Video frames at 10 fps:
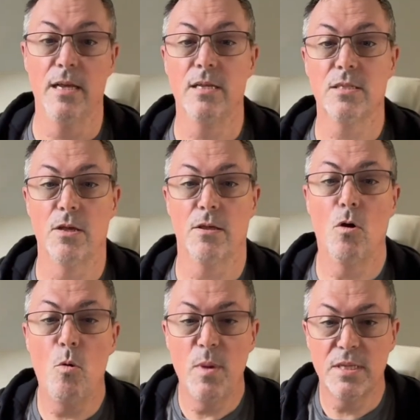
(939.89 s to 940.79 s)
So
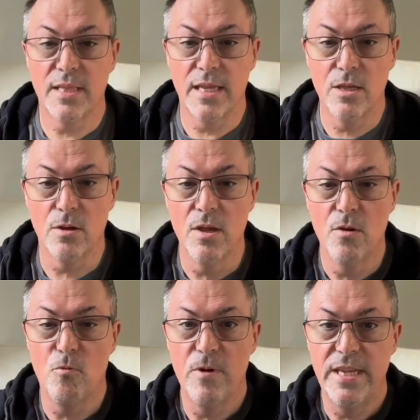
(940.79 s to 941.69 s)
almost that you're
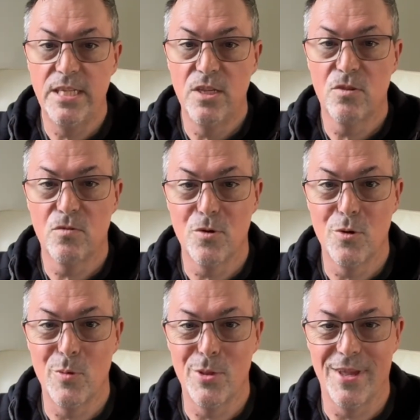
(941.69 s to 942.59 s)
reaching
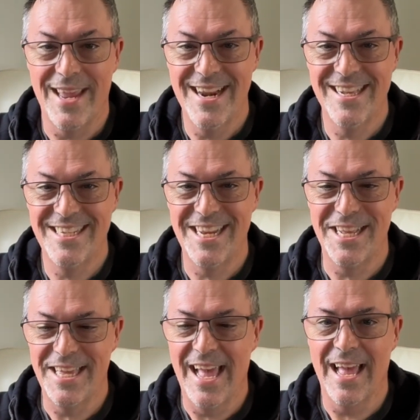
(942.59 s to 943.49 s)
through with your energetic